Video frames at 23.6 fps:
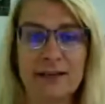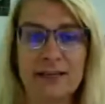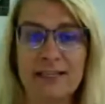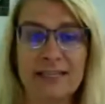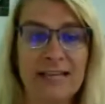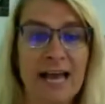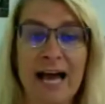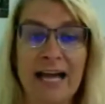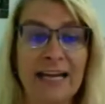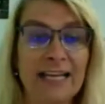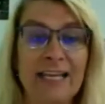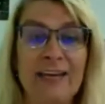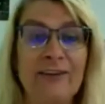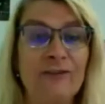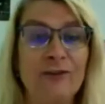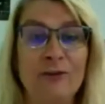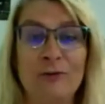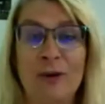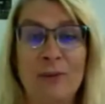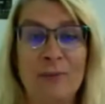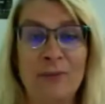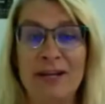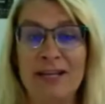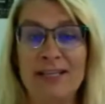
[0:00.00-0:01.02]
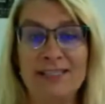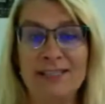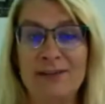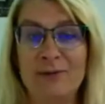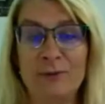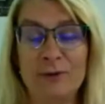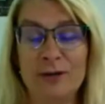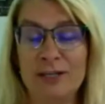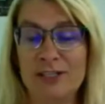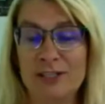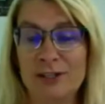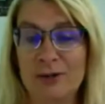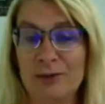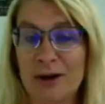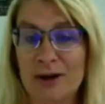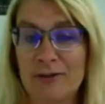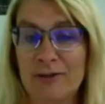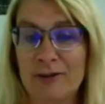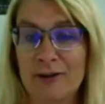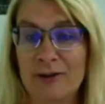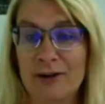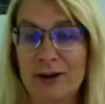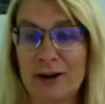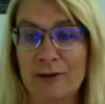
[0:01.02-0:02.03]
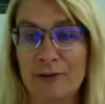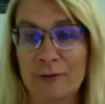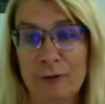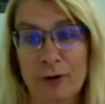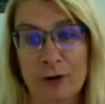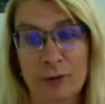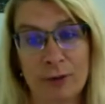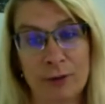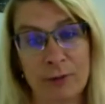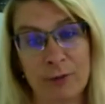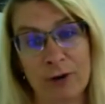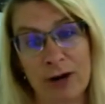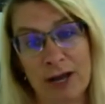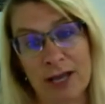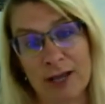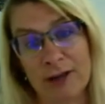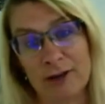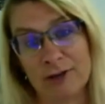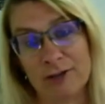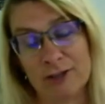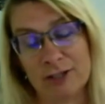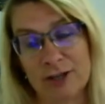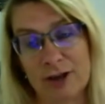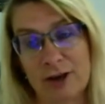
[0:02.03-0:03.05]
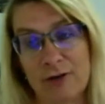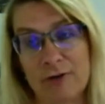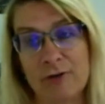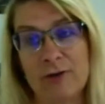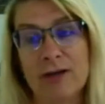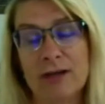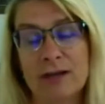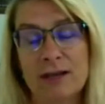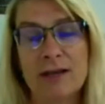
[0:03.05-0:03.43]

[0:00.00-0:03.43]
not even reminiscent whatsoever of where we were 8 years ago.